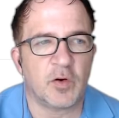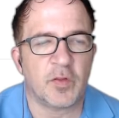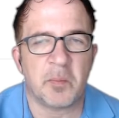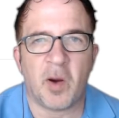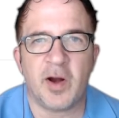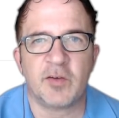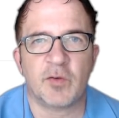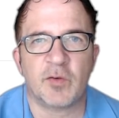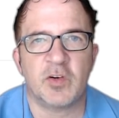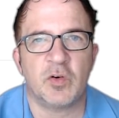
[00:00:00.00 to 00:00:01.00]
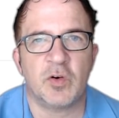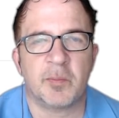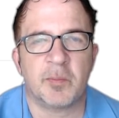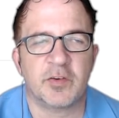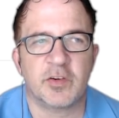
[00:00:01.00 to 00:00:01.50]
you know, then mining revenue
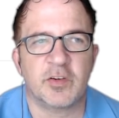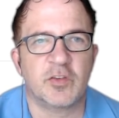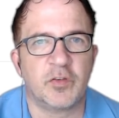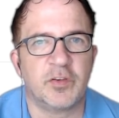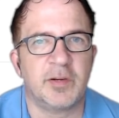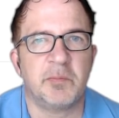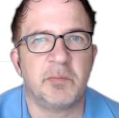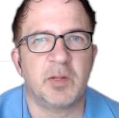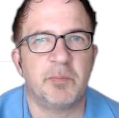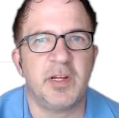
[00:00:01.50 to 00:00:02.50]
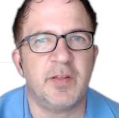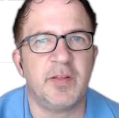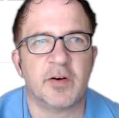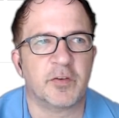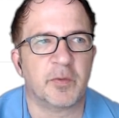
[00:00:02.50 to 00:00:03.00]
numbers just don't seem to be
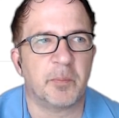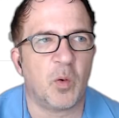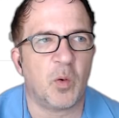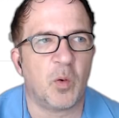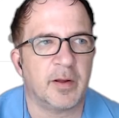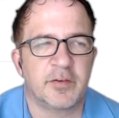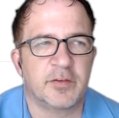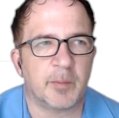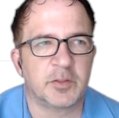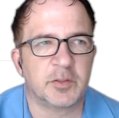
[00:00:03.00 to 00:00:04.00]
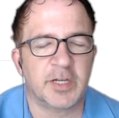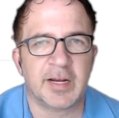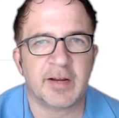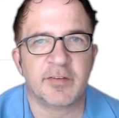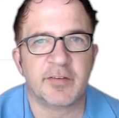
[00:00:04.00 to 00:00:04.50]
there to support it. Just double
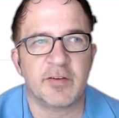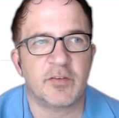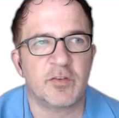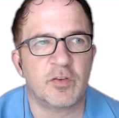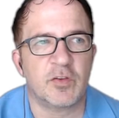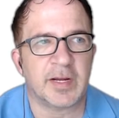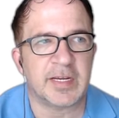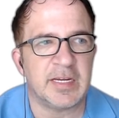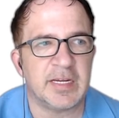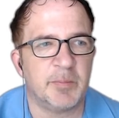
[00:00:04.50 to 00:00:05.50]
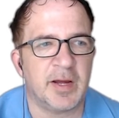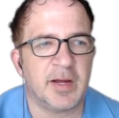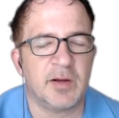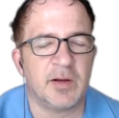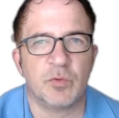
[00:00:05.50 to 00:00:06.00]
checking sites too, like
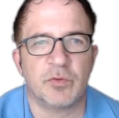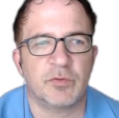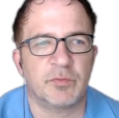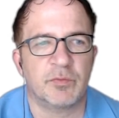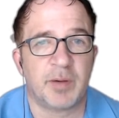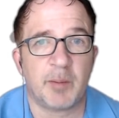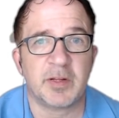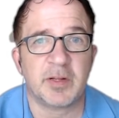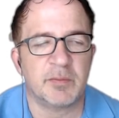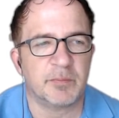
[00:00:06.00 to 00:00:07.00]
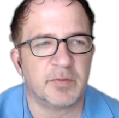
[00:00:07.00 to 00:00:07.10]
eBay, who's probably